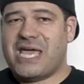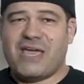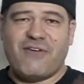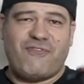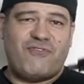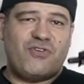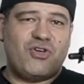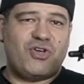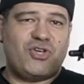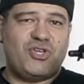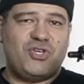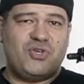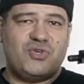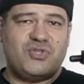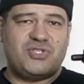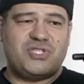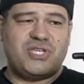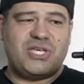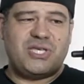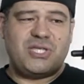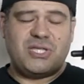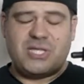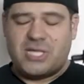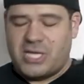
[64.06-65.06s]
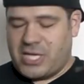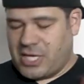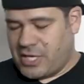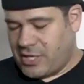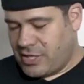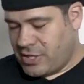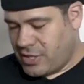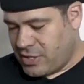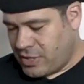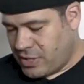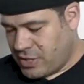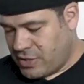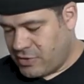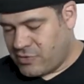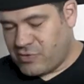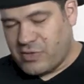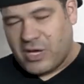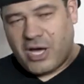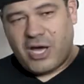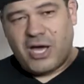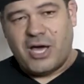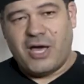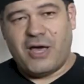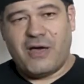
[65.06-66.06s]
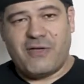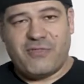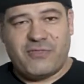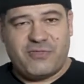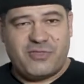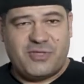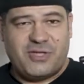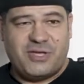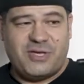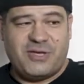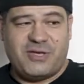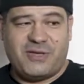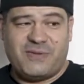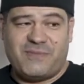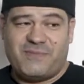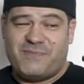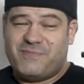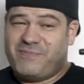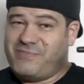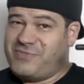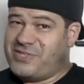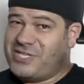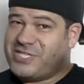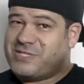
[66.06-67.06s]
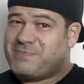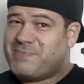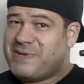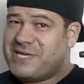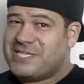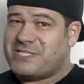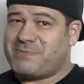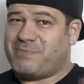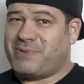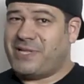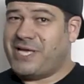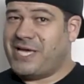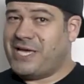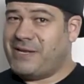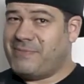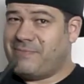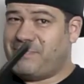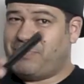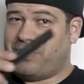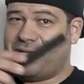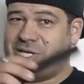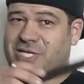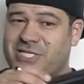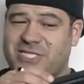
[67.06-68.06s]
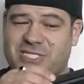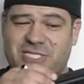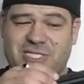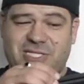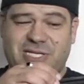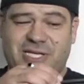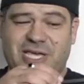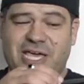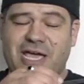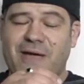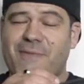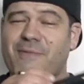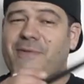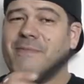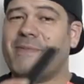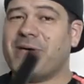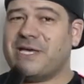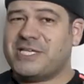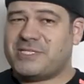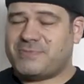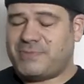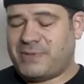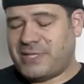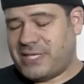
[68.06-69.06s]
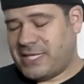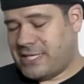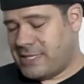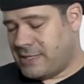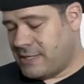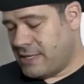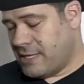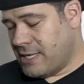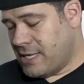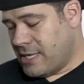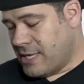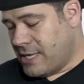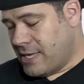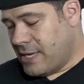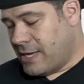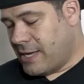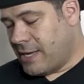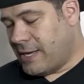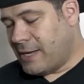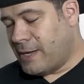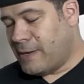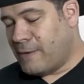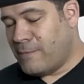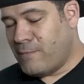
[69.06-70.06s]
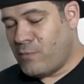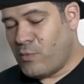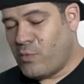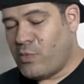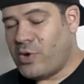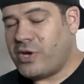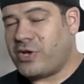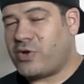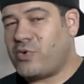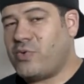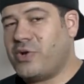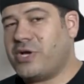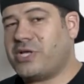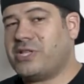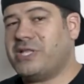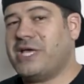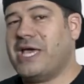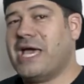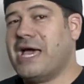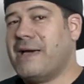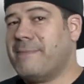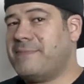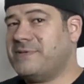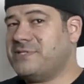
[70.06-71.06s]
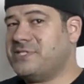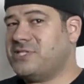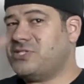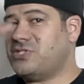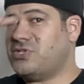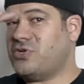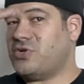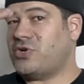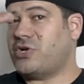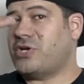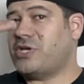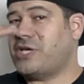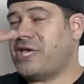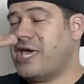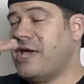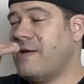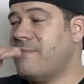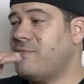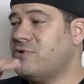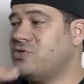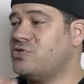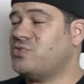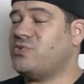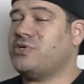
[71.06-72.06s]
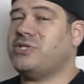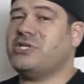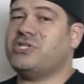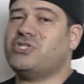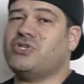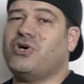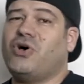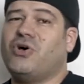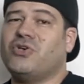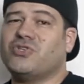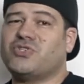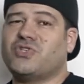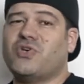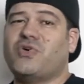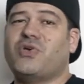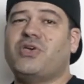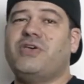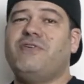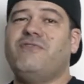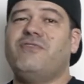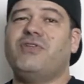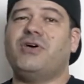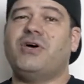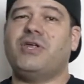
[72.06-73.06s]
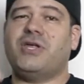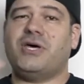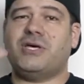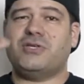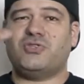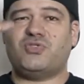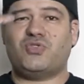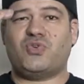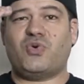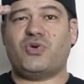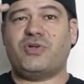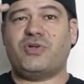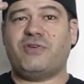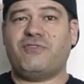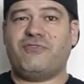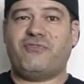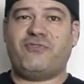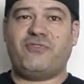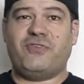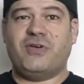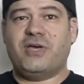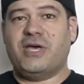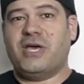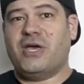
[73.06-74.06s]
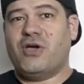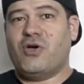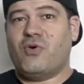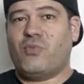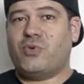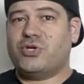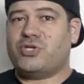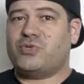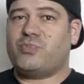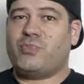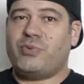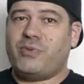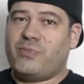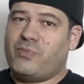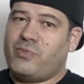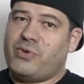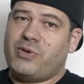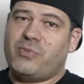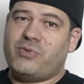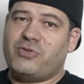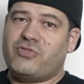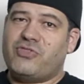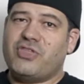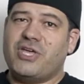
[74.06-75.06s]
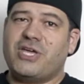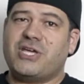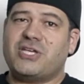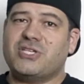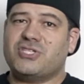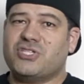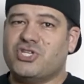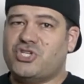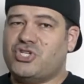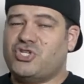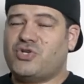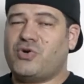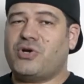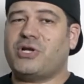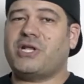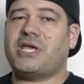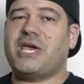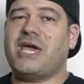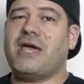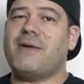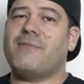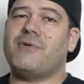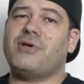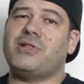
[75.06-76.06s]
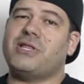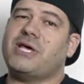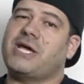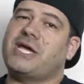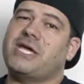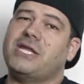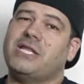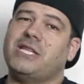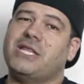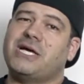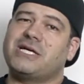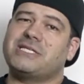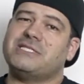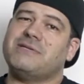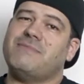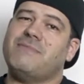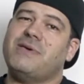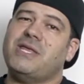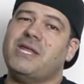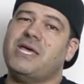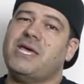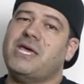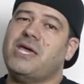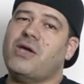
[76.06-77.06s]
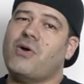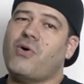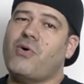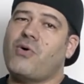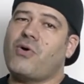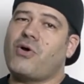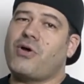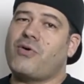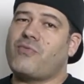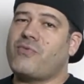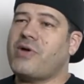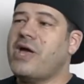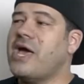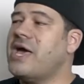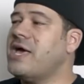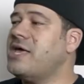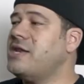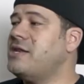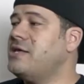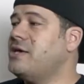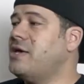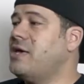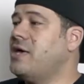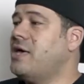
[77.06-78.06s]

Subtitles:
if you're using this base plate plus the camera base plate, what quickly happens is your camera is really tall. So even on a sort of, which we would think is a short camera like an Alexa Mini or a Red,